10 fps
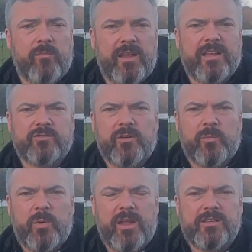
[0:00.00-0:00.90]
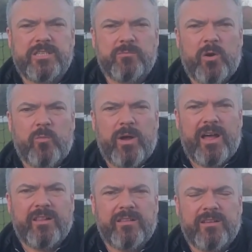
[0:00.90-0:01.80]
He gets around the pitch, he's
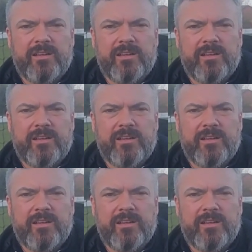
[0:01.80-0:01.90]
mobile.